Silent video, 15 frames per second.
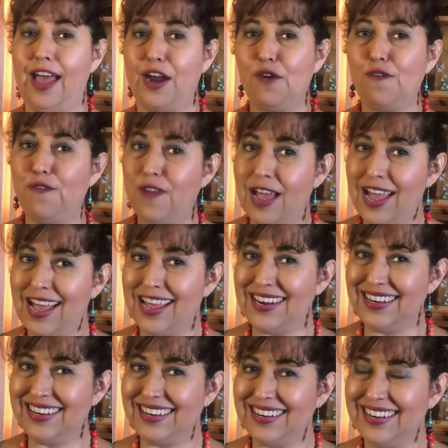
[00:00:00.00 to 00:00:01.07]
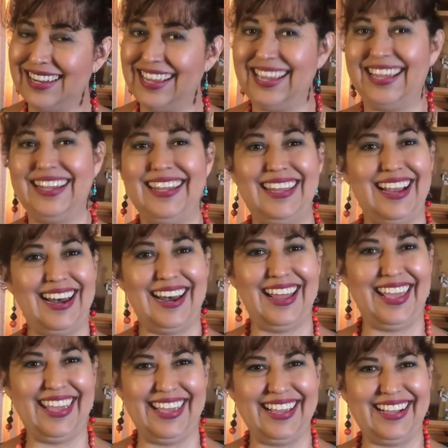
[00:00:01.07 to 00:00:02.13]
of fun in the
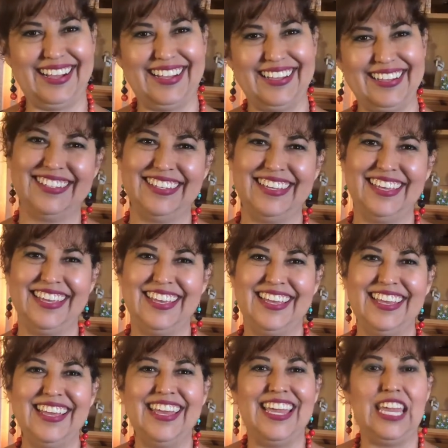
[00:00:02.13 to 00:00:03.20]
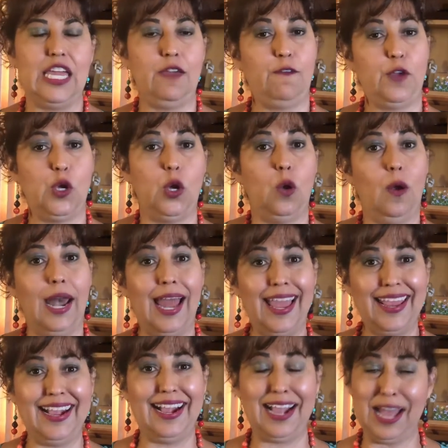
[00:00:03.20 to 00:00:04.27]
lake. If you
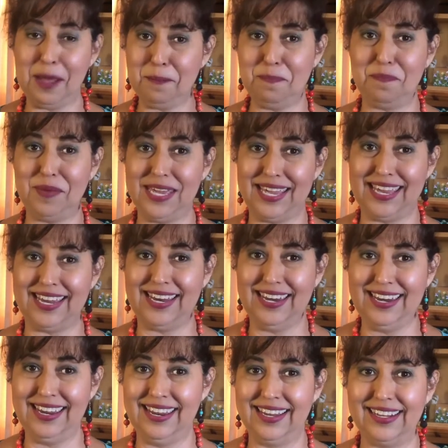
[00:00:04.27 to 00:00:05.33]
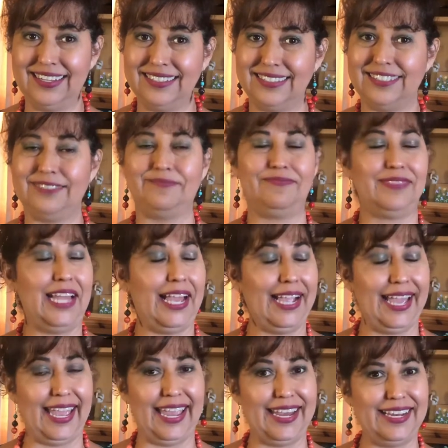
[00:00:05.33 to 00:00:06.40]
like camping,
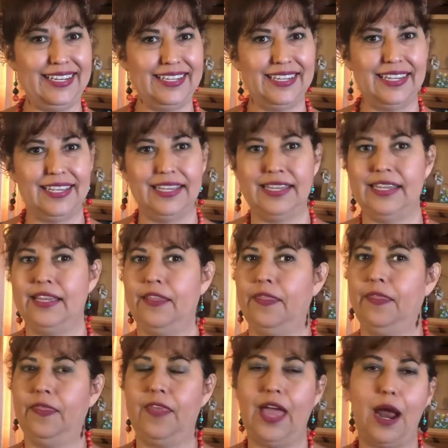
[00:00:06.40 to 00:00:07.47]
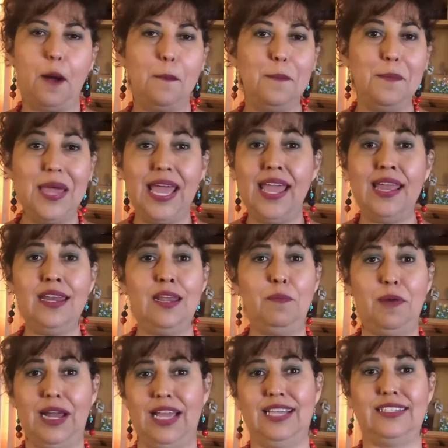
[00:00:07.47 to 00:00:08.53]
again, there are many
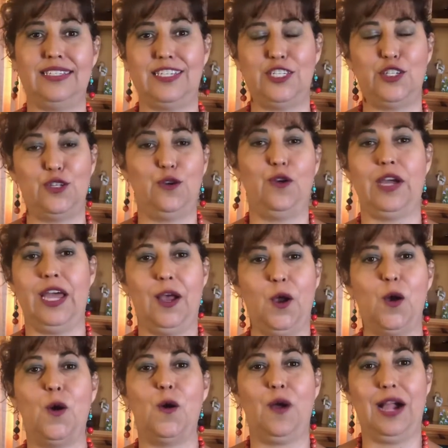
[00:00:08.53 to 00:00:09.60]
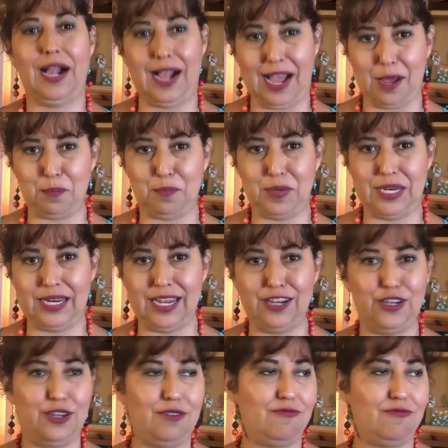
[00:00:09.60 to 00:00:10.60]
places you can go camping, and